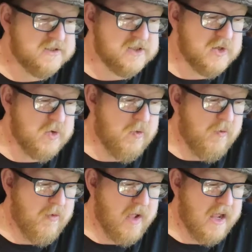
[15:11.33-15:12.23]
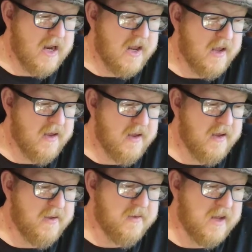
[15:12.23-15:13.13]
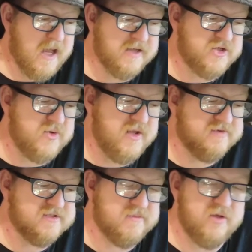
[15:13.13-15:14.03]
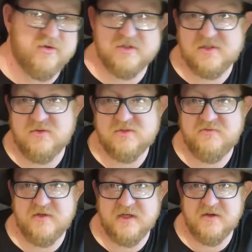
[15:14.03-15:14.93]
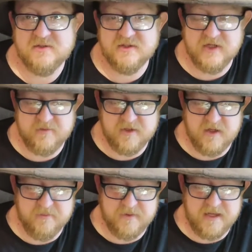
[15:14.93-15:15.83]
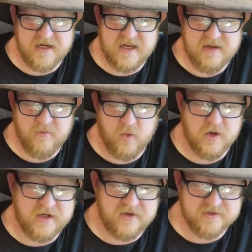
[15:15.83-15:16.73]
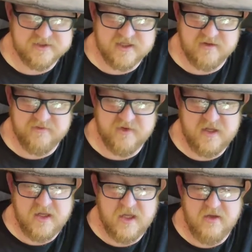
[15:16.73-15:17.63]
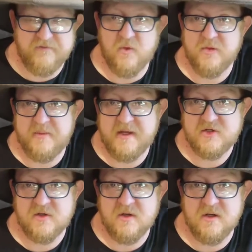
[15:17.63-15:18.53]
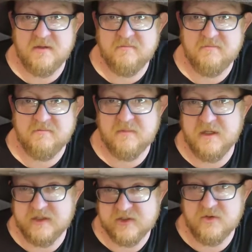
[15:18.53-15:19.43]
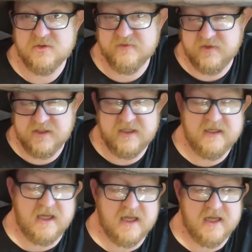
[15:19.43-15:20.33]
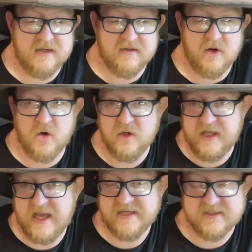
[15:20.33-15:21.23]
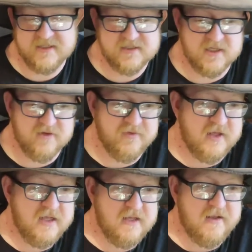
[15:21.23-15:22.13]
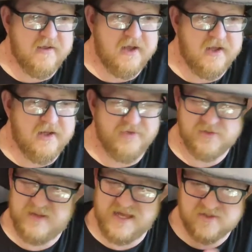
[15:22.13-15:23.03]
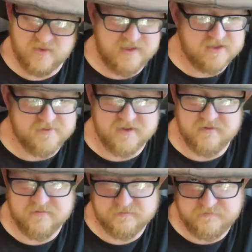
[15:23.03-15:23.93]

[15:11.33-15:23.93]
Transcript: So uh, I do have some other exclusive videos that are coming up and I am working on stuff for the Patreon exclusively and early access stuff. Uh, this past week has been